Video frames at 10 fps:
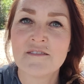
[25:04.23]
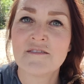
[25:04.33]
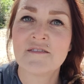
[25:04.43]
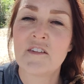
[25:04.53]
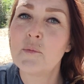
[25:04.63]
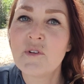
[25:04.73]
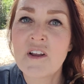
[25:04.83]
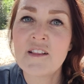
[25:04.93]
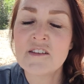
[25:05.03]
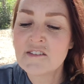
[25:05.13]
They would not
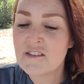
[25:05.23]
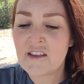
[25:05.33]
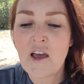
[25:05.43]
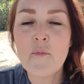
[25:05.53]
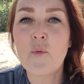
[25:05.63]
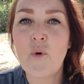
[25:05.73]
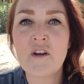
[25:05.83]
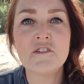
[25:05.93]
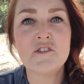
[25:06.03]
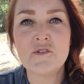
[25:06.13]
listen. They kept wanting
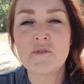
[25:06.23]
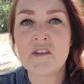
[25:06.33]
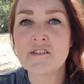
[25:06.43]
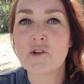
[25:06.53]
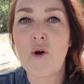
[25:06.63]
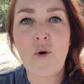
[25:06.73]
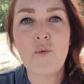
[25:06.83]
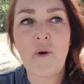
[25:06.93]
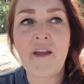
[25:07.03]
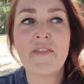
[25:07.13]
to do things their own
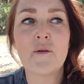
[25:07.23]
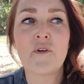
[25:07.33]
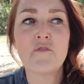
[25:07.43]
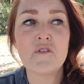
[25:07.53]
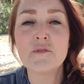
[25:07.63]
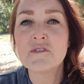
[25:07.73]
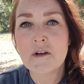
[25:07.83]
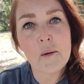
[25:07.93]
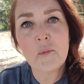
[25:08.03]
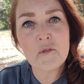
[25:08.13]
way and they refused to
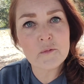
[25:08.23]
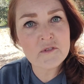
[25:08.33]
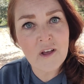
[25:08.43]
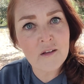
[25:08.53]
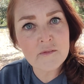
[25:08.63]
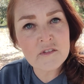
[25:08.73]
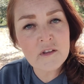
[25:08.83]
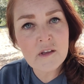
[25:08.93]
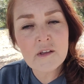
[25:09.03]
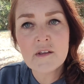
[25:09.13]
humble themselves
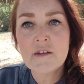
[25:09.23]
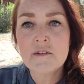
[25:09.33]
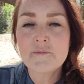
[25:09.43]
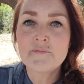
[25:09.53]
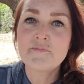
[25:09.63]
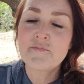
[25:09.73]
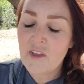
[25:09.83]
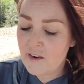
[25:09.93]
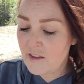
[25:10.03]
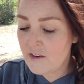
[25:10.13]
and,
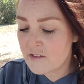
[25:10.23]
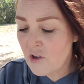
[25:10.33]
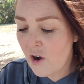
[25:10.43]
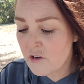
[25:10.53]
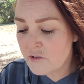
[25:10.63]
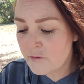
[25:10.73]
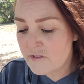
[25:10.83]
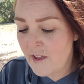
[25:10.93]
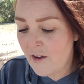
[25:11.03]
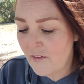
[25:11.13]
and it's hard to
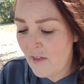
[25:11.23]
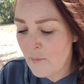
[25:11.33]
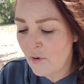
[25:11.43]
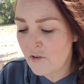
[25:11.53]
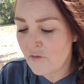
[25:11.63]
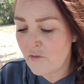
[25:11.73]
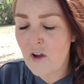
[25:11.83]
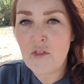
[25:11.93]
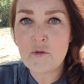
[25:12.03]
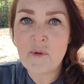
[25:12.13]
take on that burden for
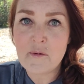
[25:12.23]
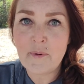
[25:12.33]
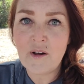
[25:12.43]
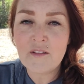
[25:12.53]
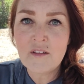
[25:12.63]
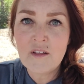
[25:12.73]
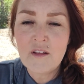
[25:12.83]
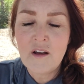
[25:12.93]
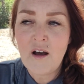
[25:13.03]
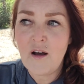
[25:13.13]
other people.
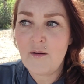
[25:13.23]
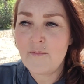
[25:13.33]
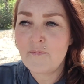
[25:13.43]
Um,